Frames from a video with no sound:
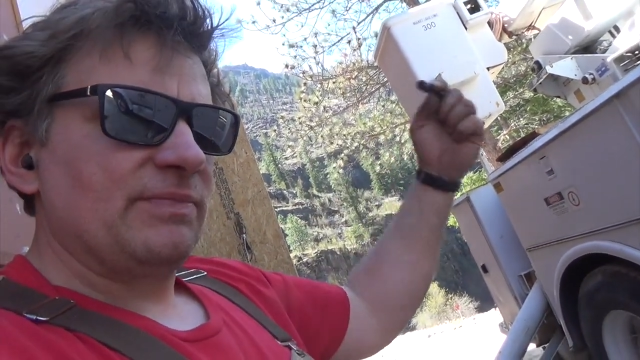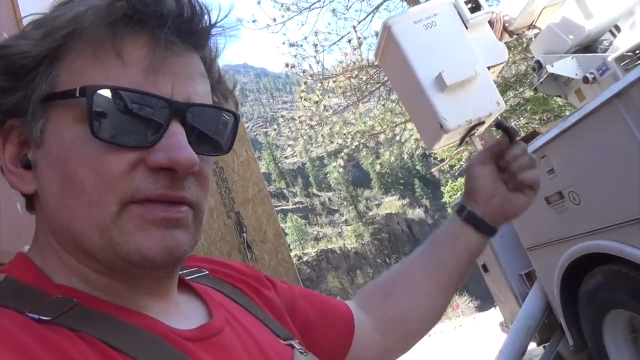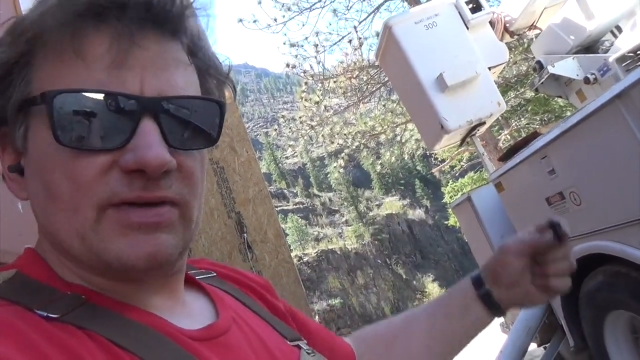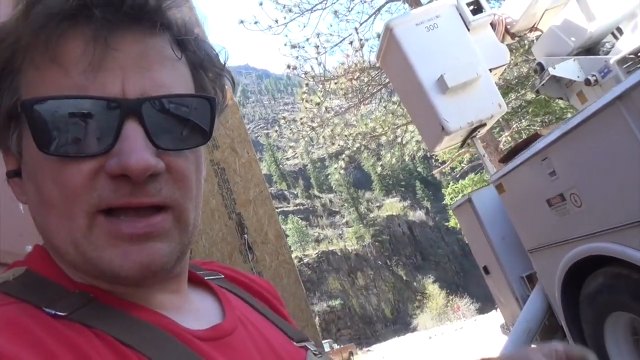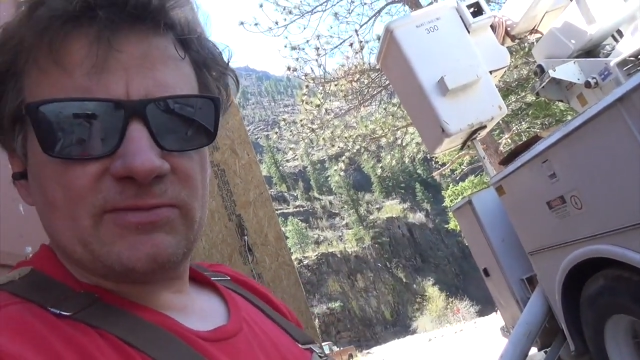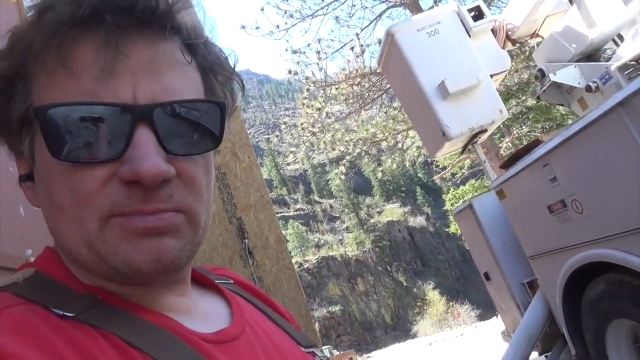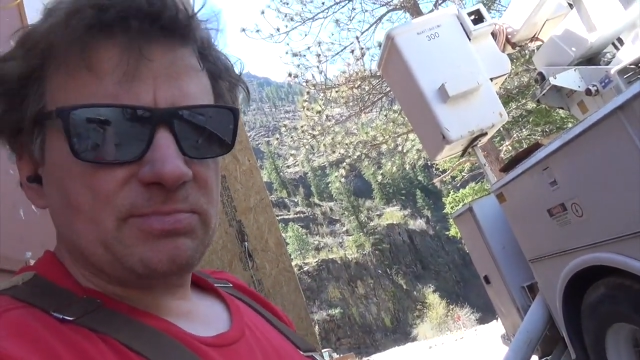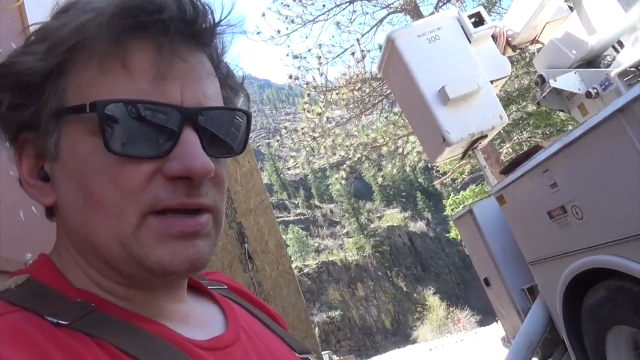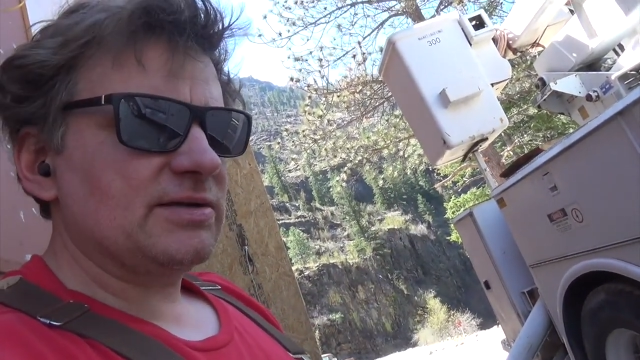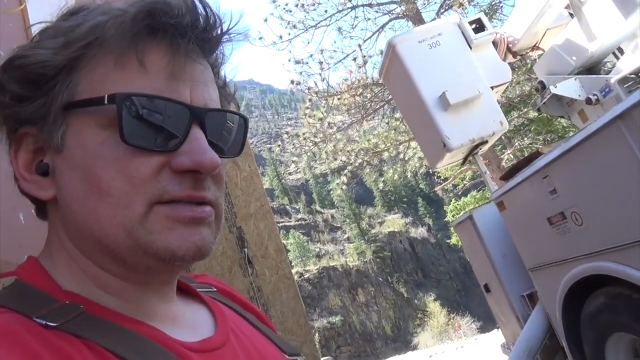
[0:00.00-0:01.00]
The valve
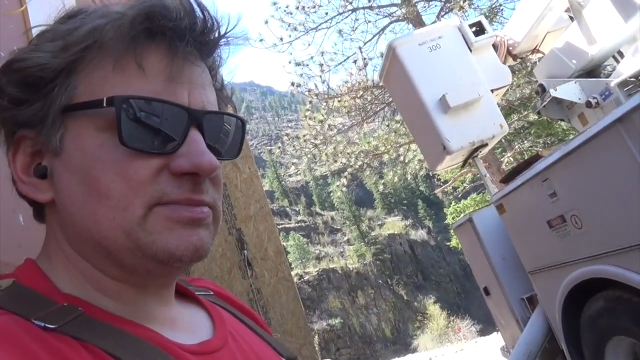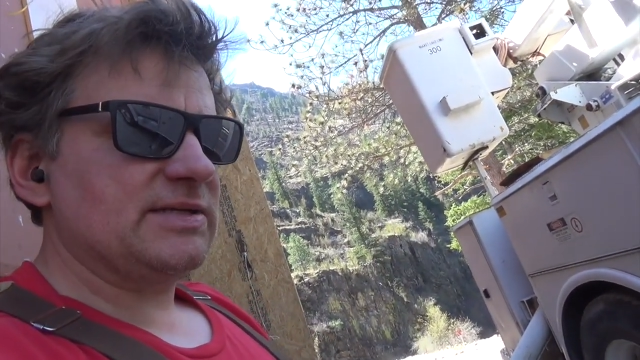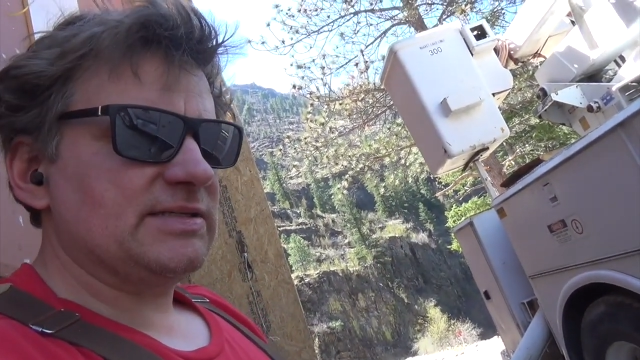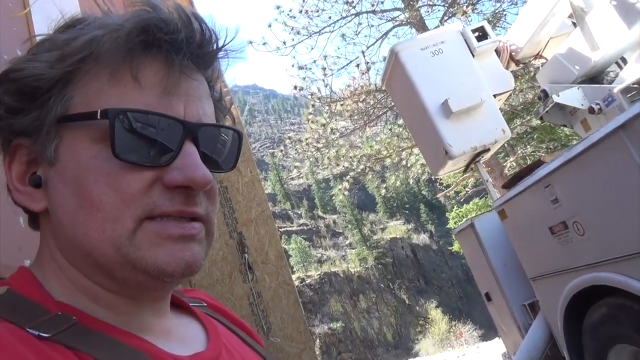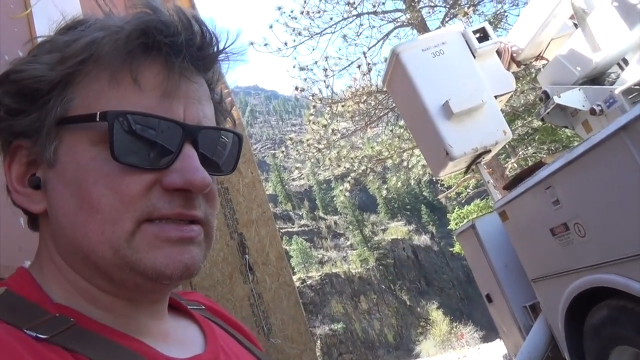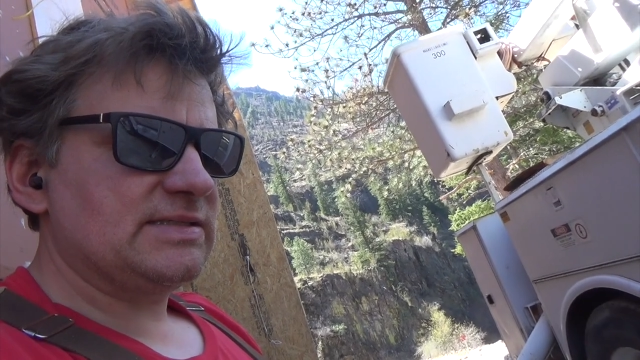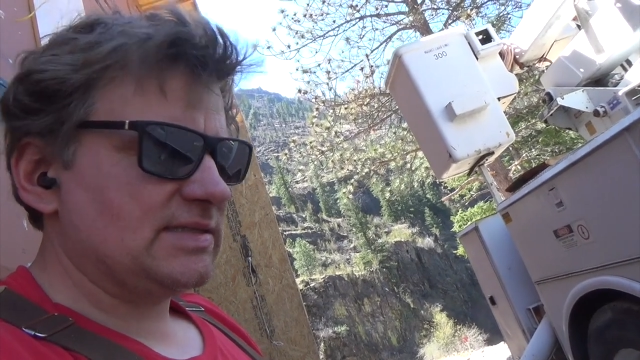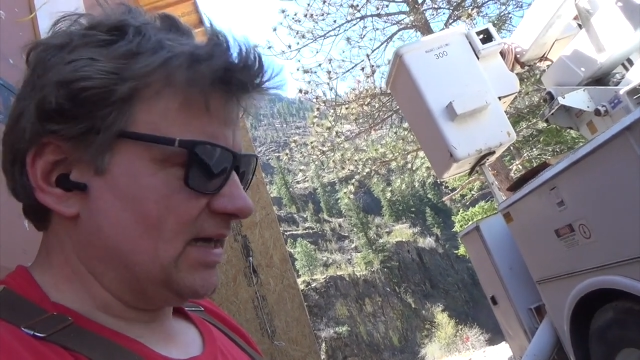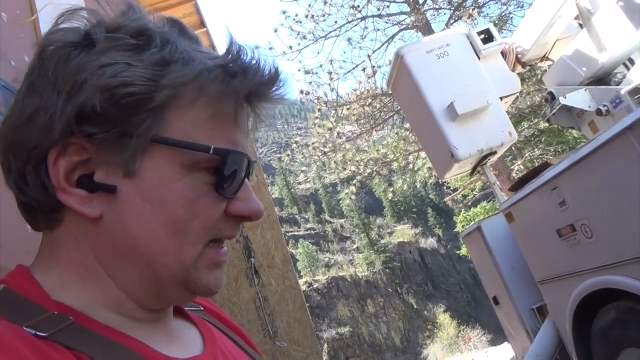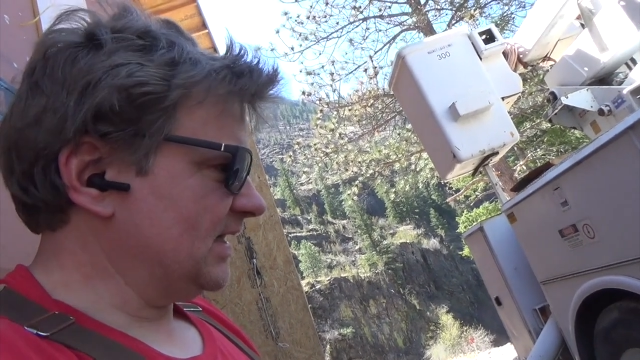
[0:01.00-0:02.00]
appears to be
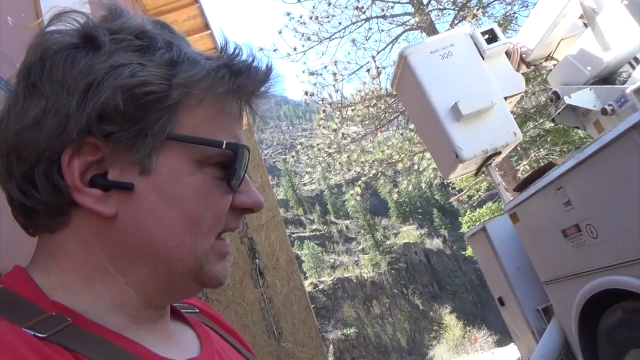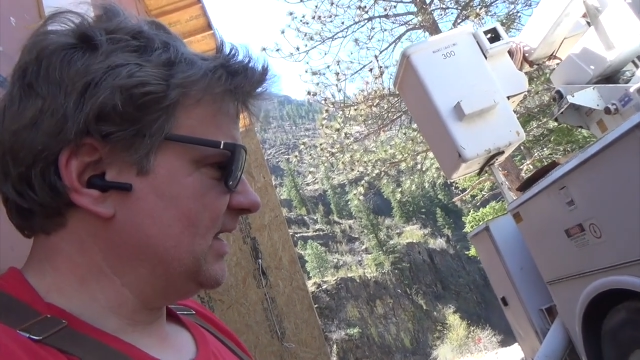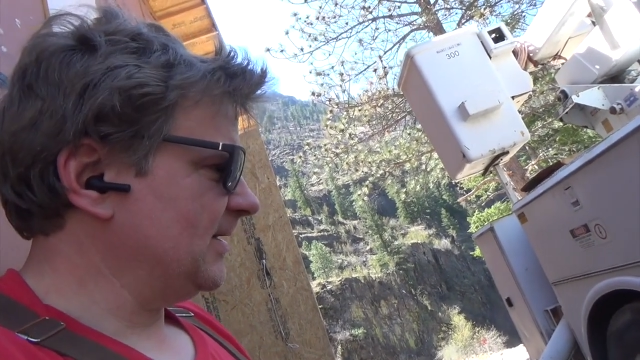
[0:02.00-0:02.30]
stuck